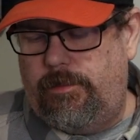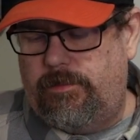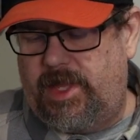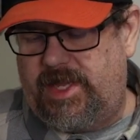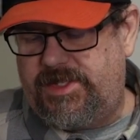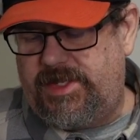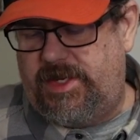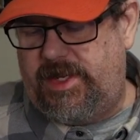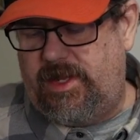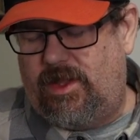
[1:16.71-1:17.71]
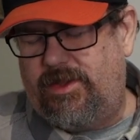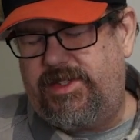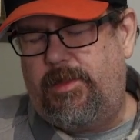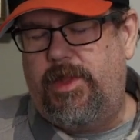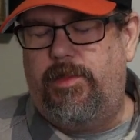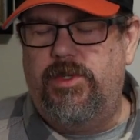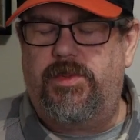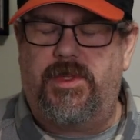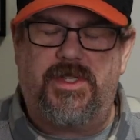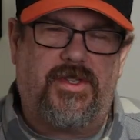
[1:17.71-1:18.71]
Like I said, some of the
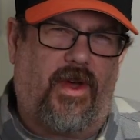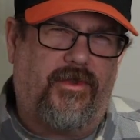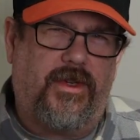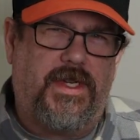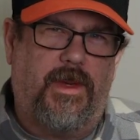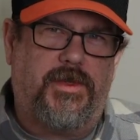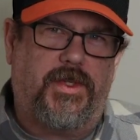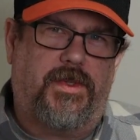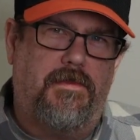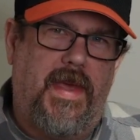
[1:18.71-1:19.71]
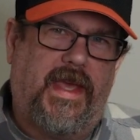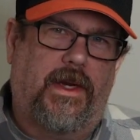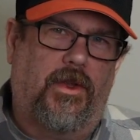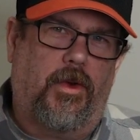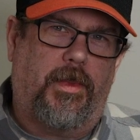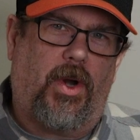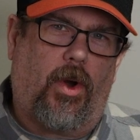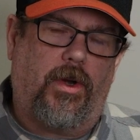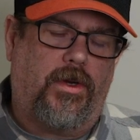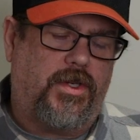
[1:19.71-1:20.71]
boots with the softer tips make it a little bit
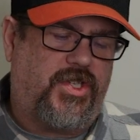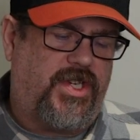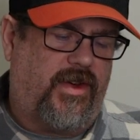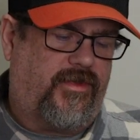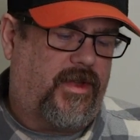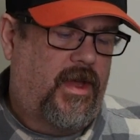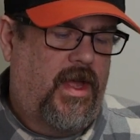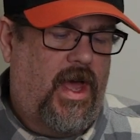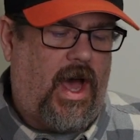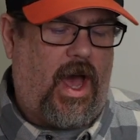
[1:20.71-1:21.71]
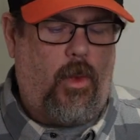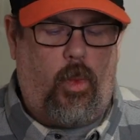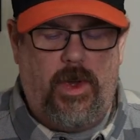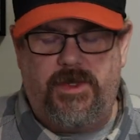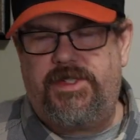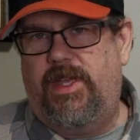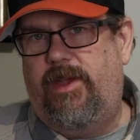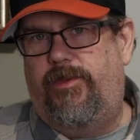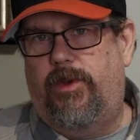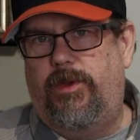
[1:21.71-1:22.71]
harder to shift. I will
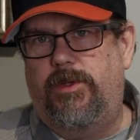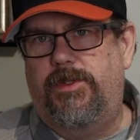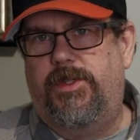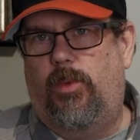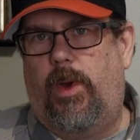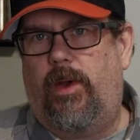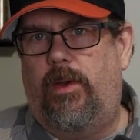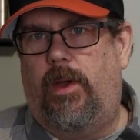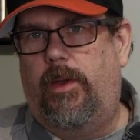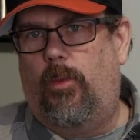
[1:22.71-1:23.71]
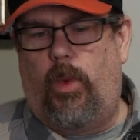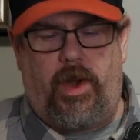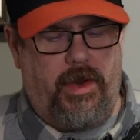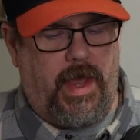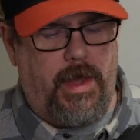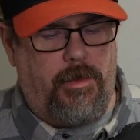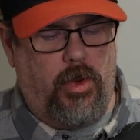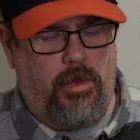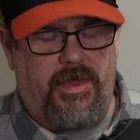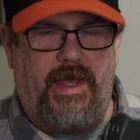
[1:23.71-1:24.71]
say if you're used to wearing a
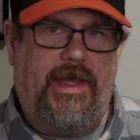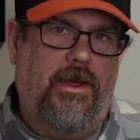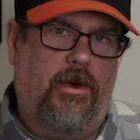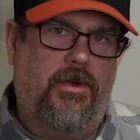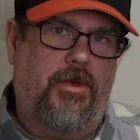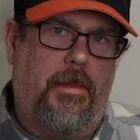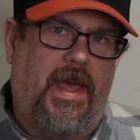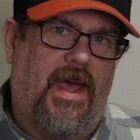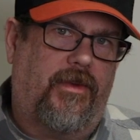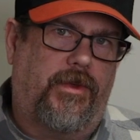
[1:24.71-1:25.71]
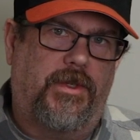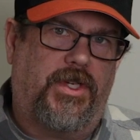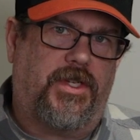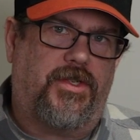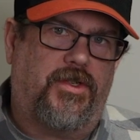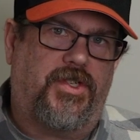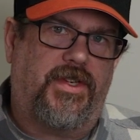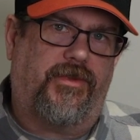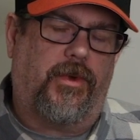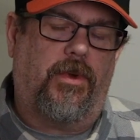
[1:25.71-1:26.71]
boot with a heel, you may have to adjust your
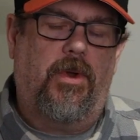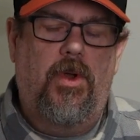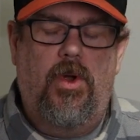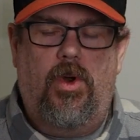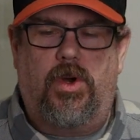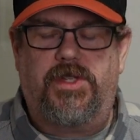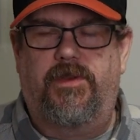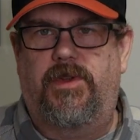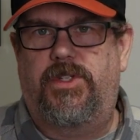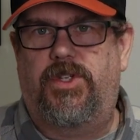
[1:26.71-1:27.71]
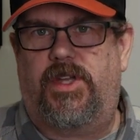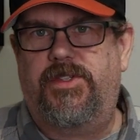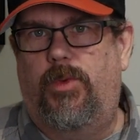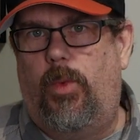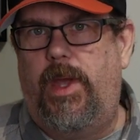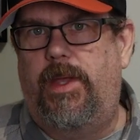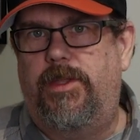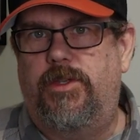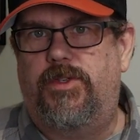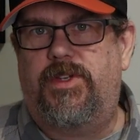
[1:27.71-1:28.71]
shifter or sort of adjust the way
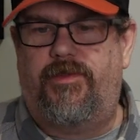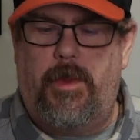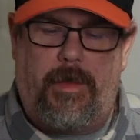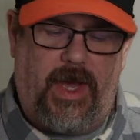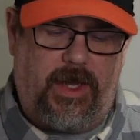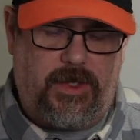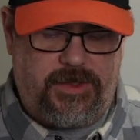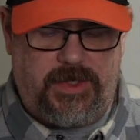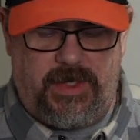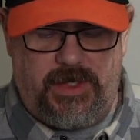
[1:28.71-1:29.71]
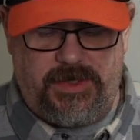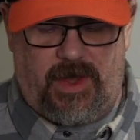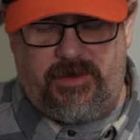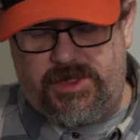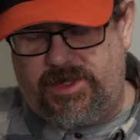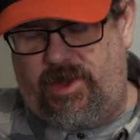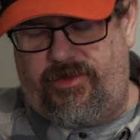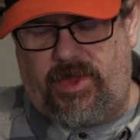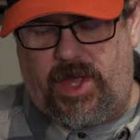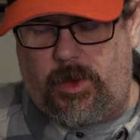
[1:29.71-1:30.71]
that you shift the bike because it is obviously a
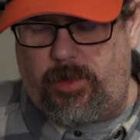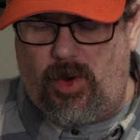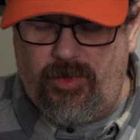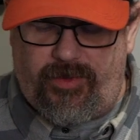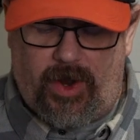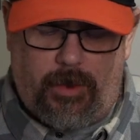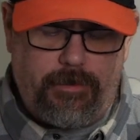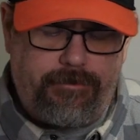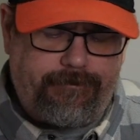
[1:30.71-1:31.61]
flatter profile.